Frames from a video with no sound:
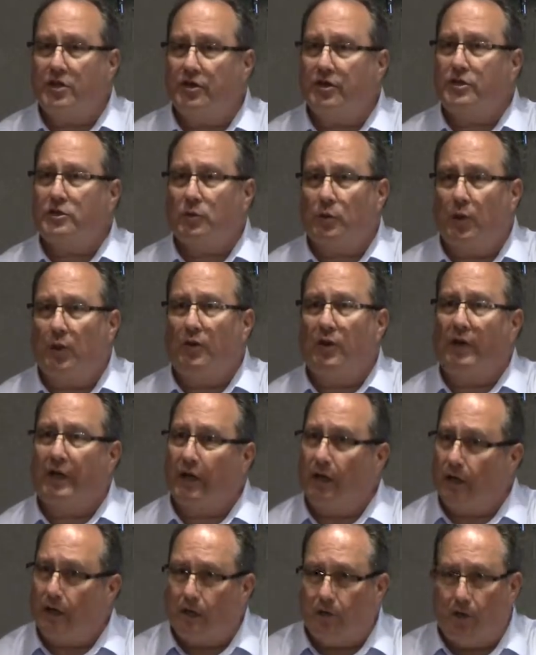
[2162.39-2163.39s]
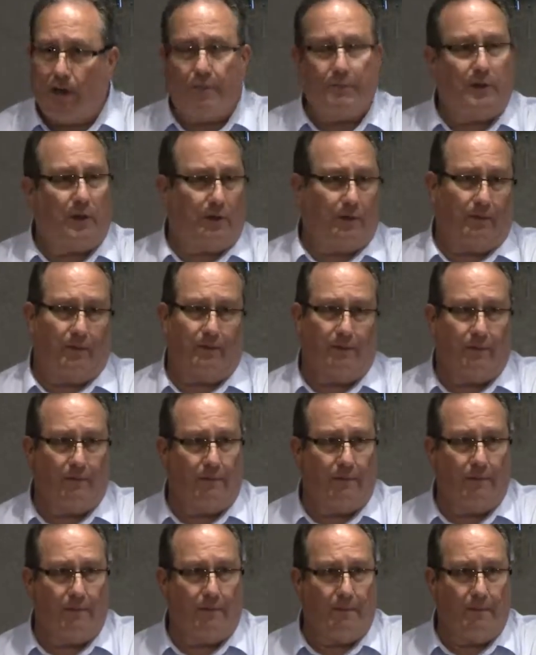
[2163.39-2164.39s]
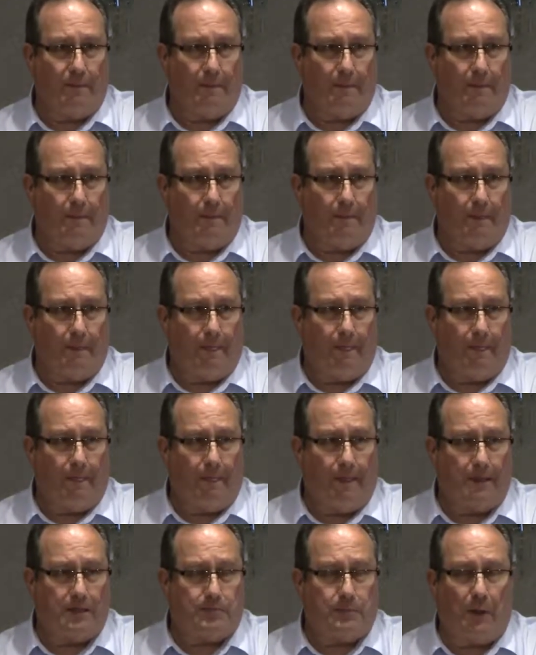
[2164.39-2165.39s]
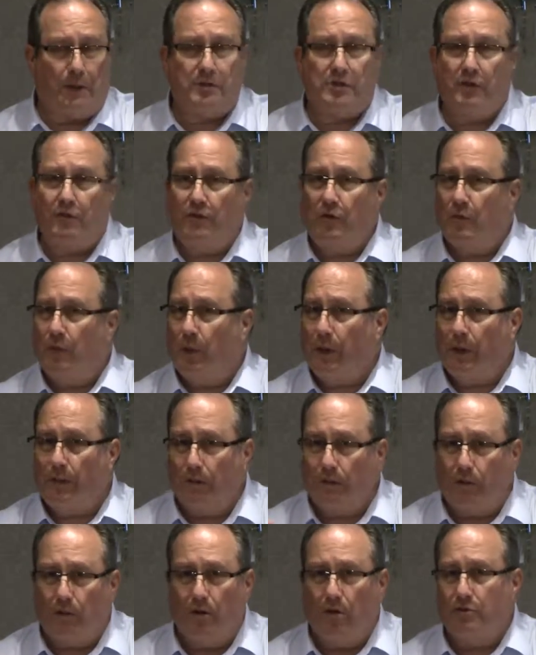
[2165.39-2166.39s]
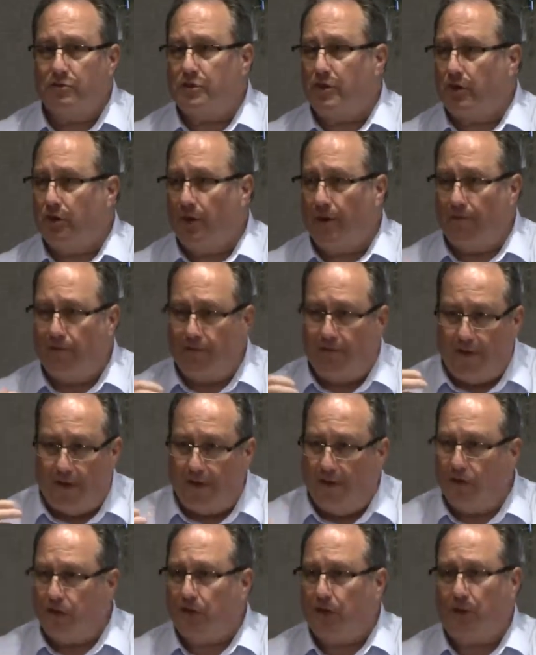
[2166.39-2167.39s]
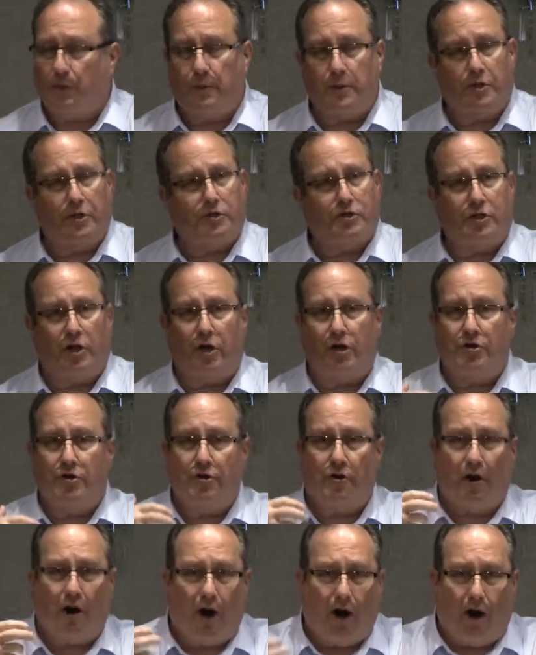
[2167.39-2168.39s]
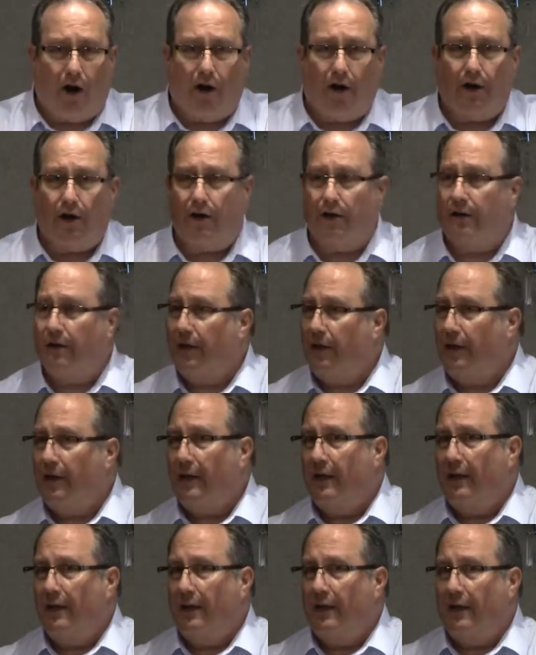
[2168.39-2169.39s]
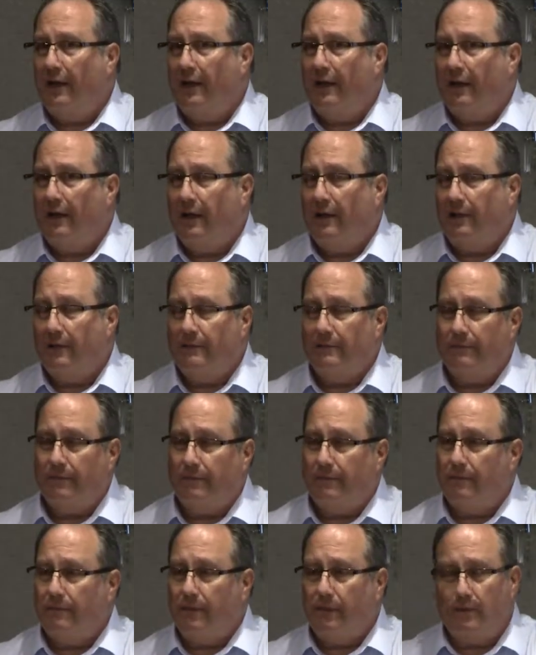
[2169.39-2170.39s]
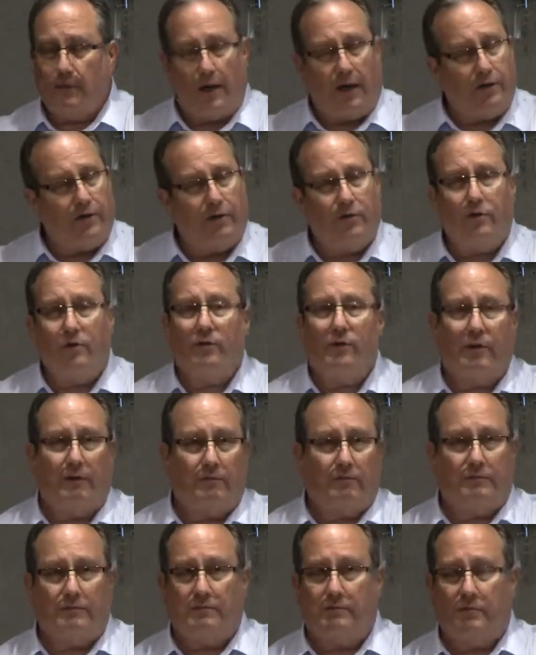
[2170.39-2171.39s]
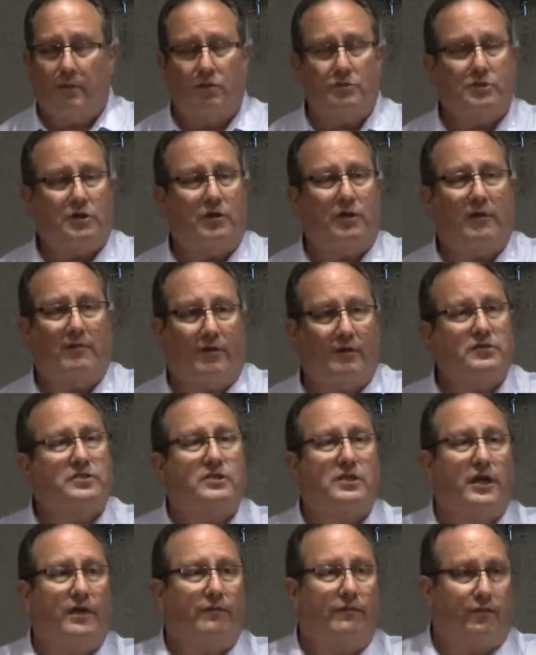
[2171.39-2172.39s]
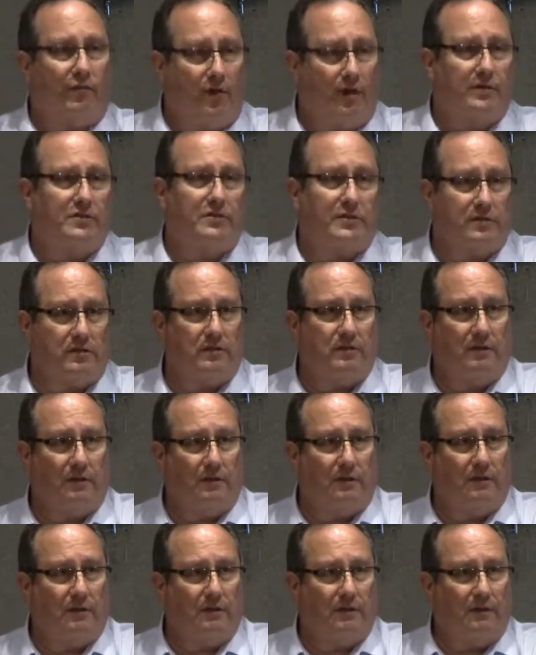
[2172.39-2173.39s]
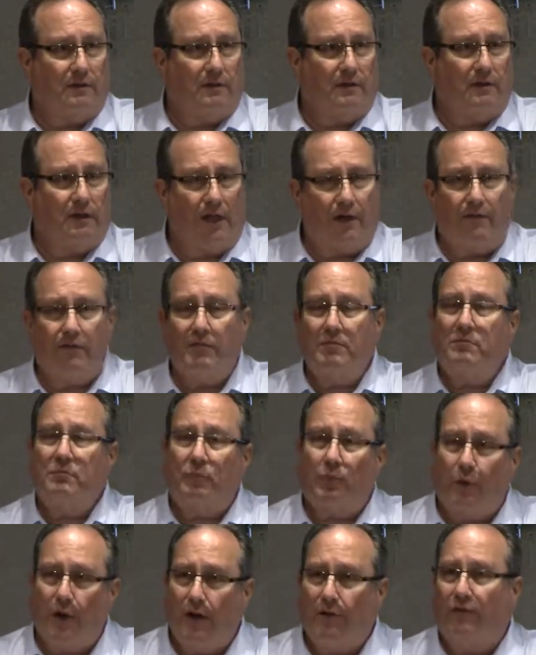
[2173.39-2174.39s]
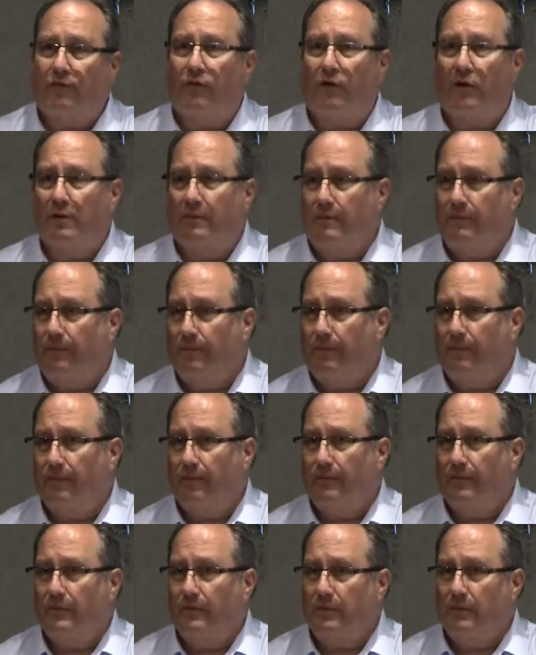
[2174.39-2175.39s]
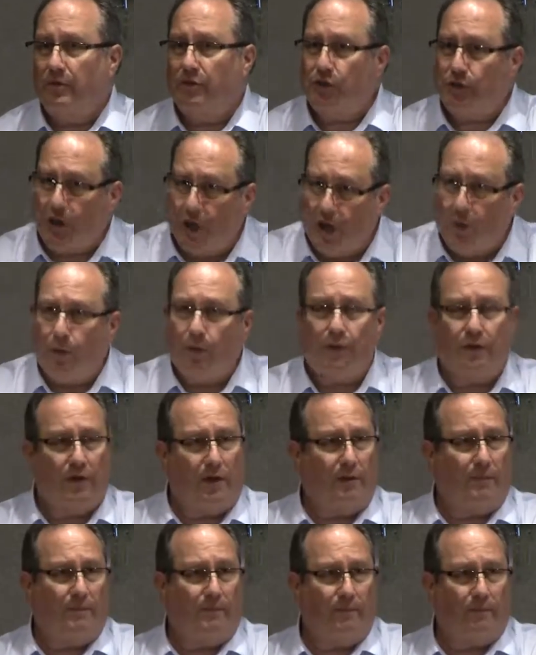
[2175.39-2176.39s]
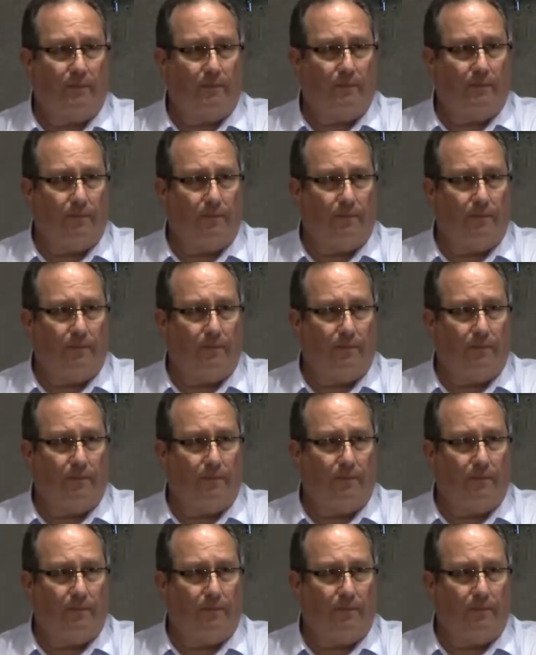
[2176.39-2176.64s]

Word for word: of this world are going to corrupt you, especially if you bring them close and you're in fellowship and you're sharing your heart. And you, I know you, most of you have unsaved friends. Love them, pray for them, share with them,